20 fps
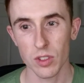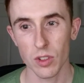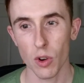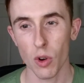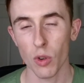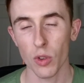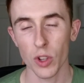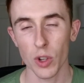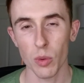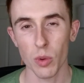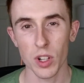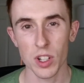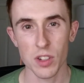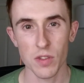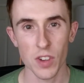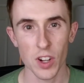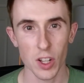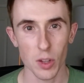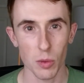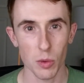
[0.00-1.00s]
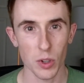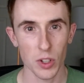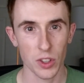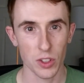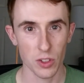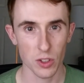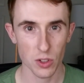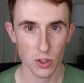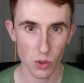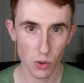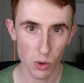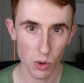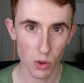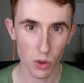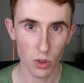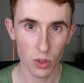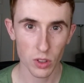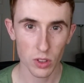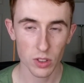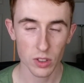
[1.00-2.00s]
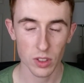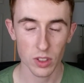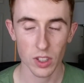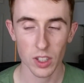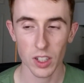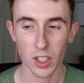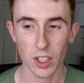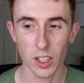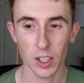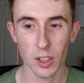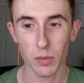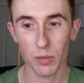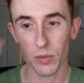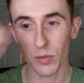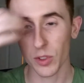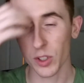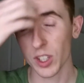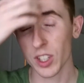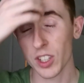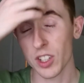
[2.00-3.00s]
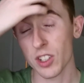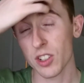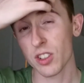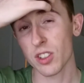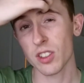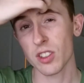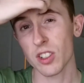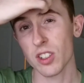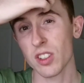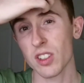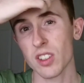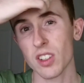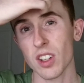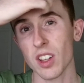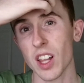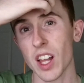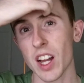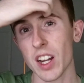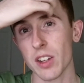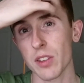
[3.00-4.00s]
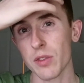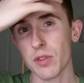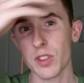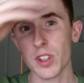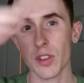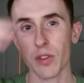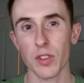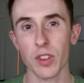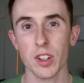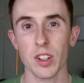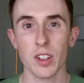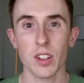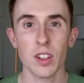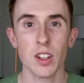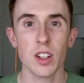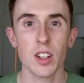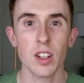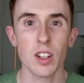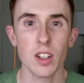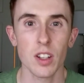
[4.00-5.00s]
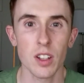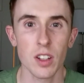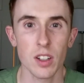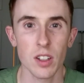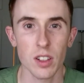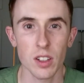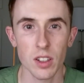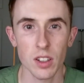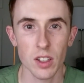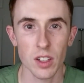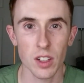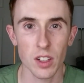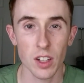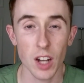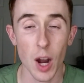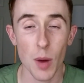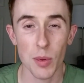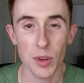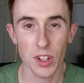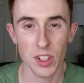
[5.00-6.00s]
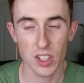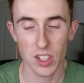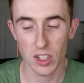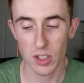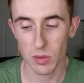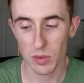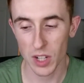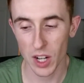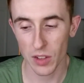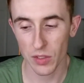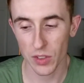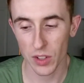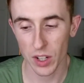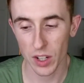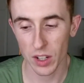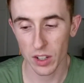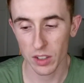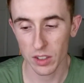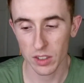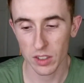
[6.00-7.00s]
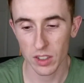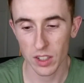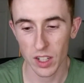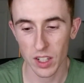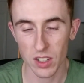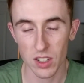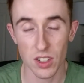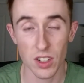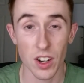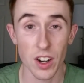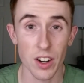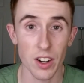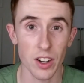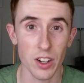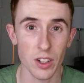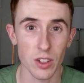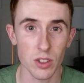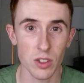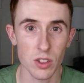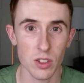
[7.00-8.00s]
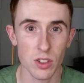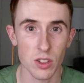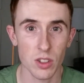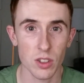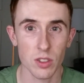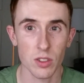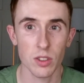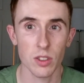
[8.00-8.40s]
only what's available at their school. Really, there's just a lot of different operating systems out there and scenarios